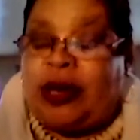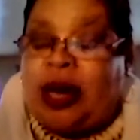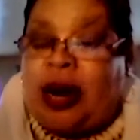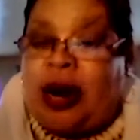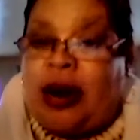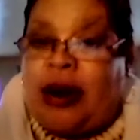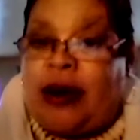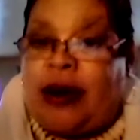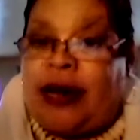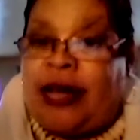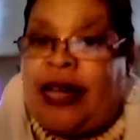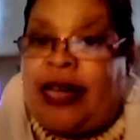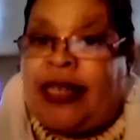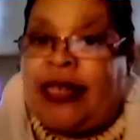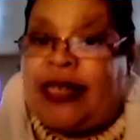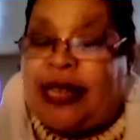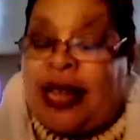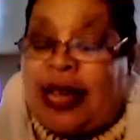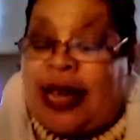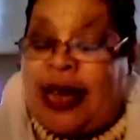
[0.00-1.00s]
are
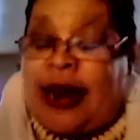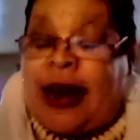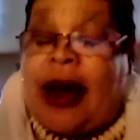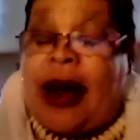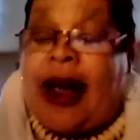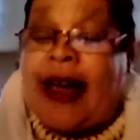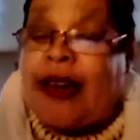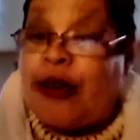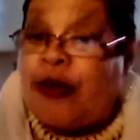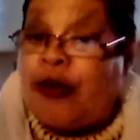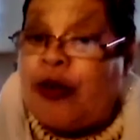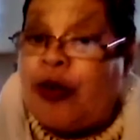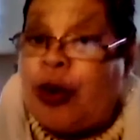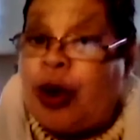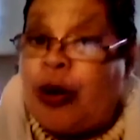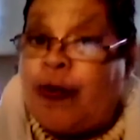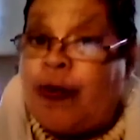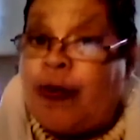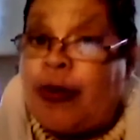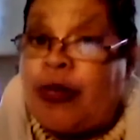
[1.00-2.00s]
hiring
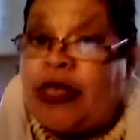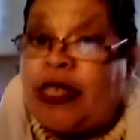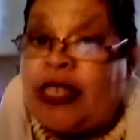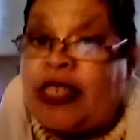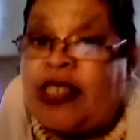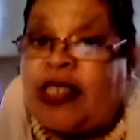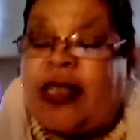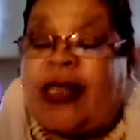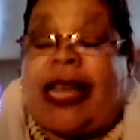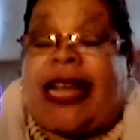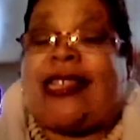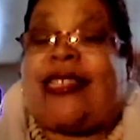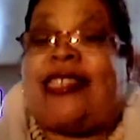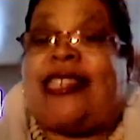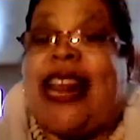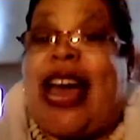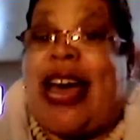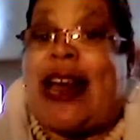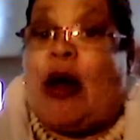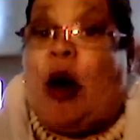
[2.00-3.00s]
for a position.
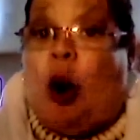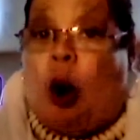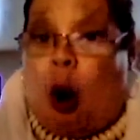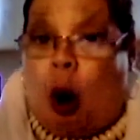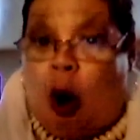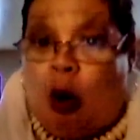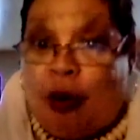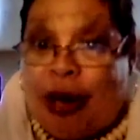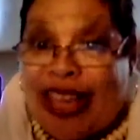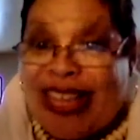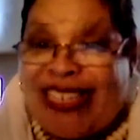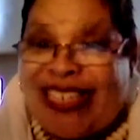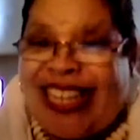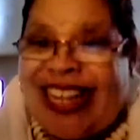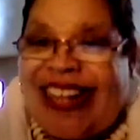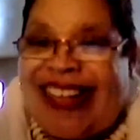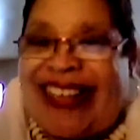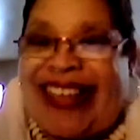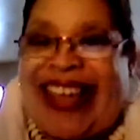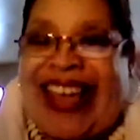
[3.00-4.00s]
That's not
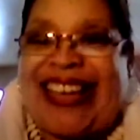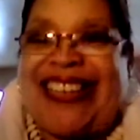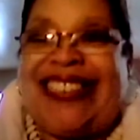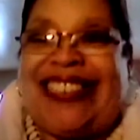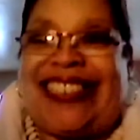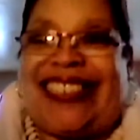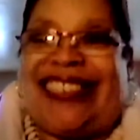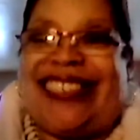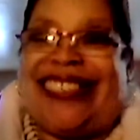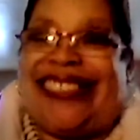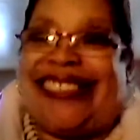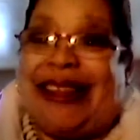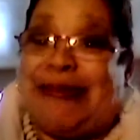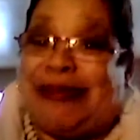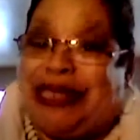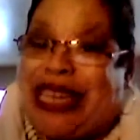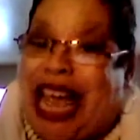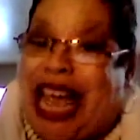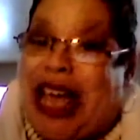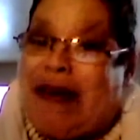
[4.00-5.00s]
always the case, because
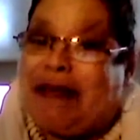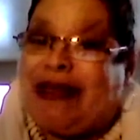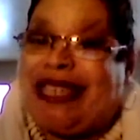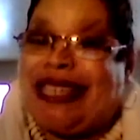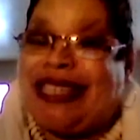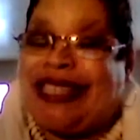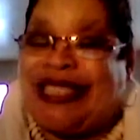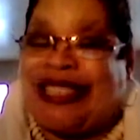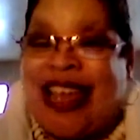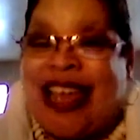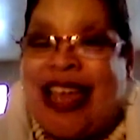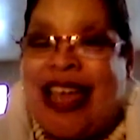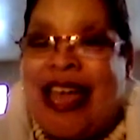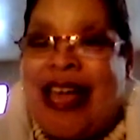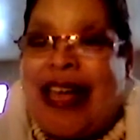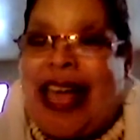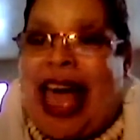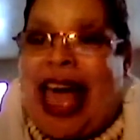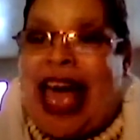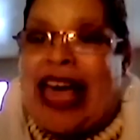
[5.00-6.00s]
sometimes it's
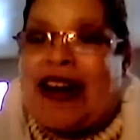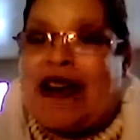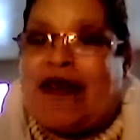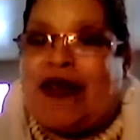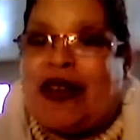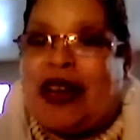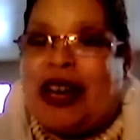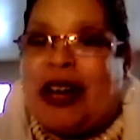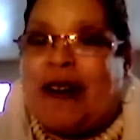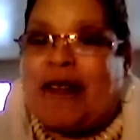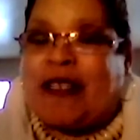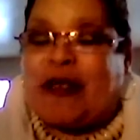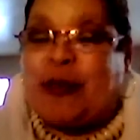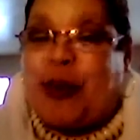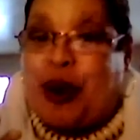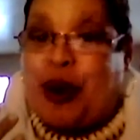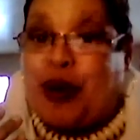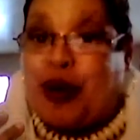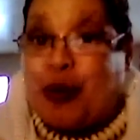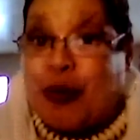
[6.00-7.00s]
kind of a
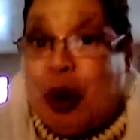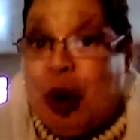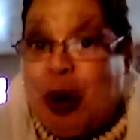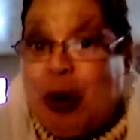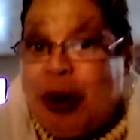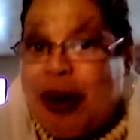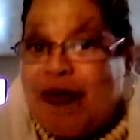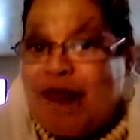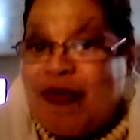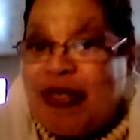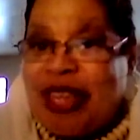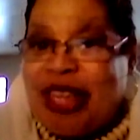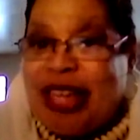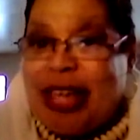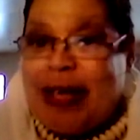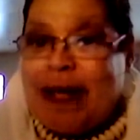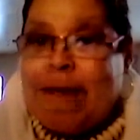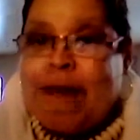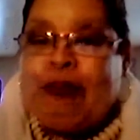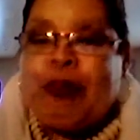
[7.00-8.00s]
spur of the moment
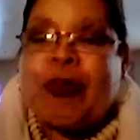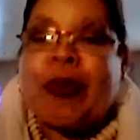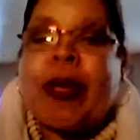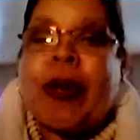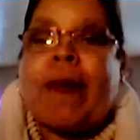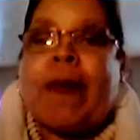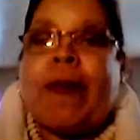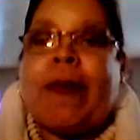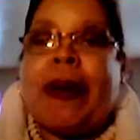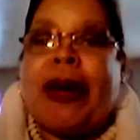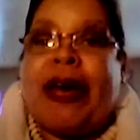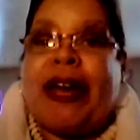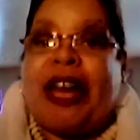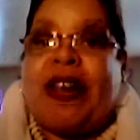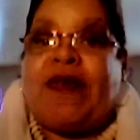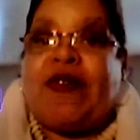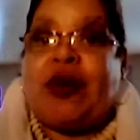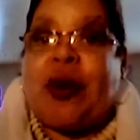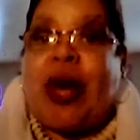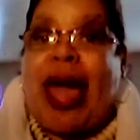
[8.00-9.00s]
thing.
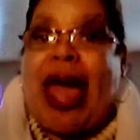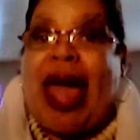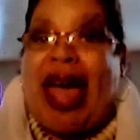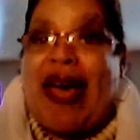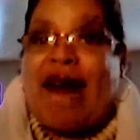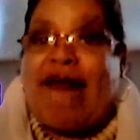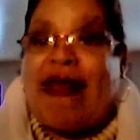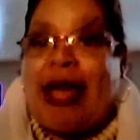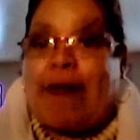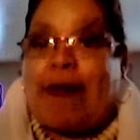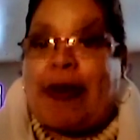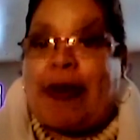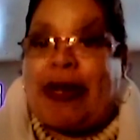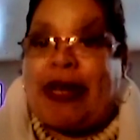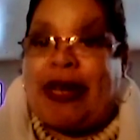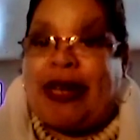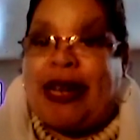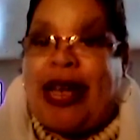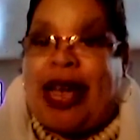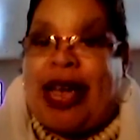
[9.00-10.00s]
But if you have that
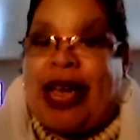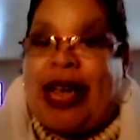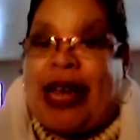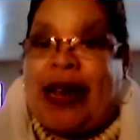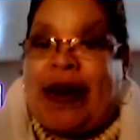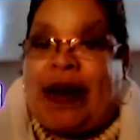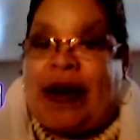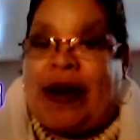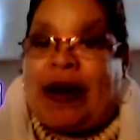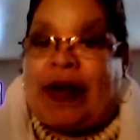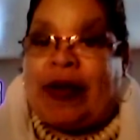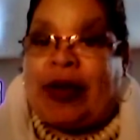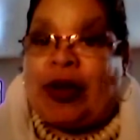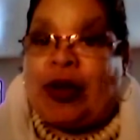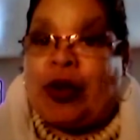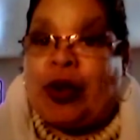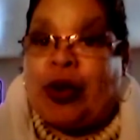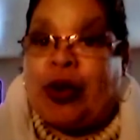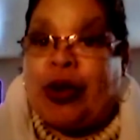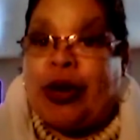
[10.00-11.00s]

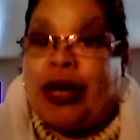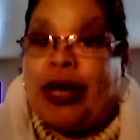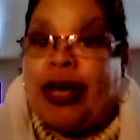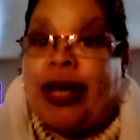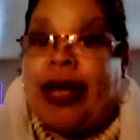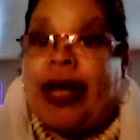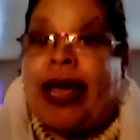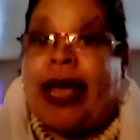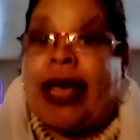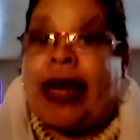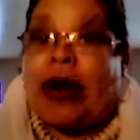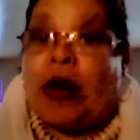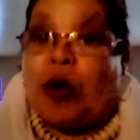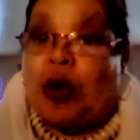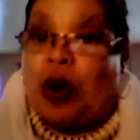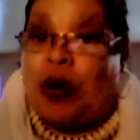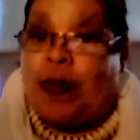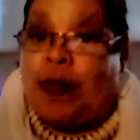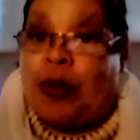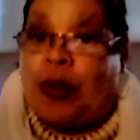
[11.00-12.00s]
recruiting and
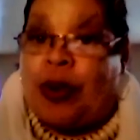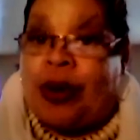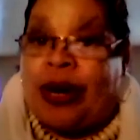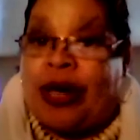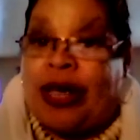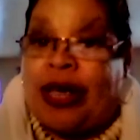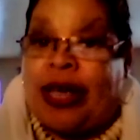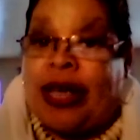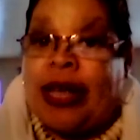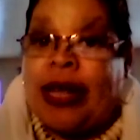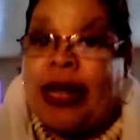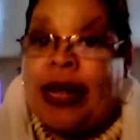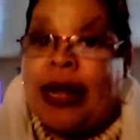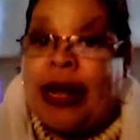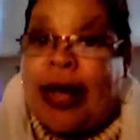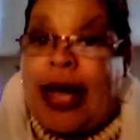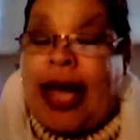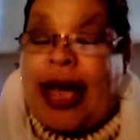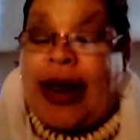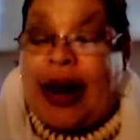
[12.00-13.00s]
onboarding
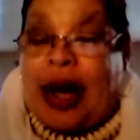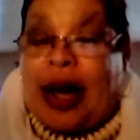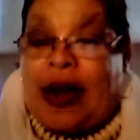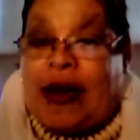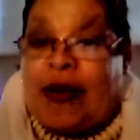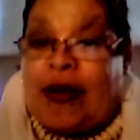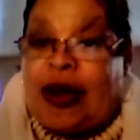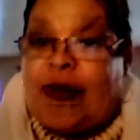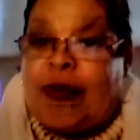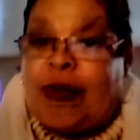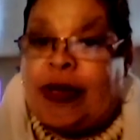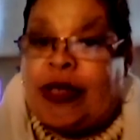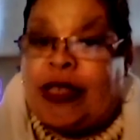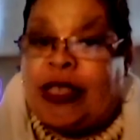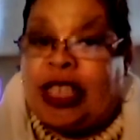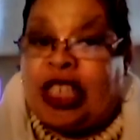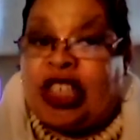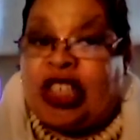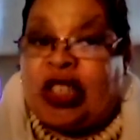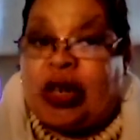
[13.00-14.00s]
and hiring
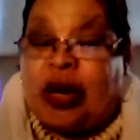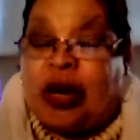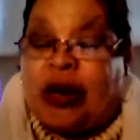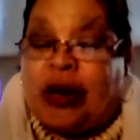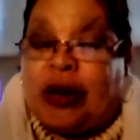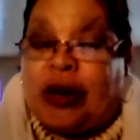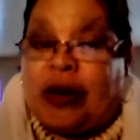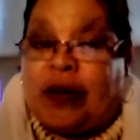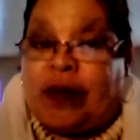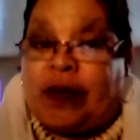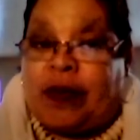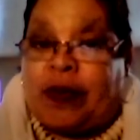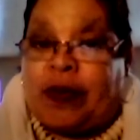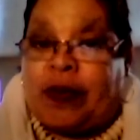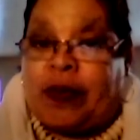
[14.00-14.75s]
position or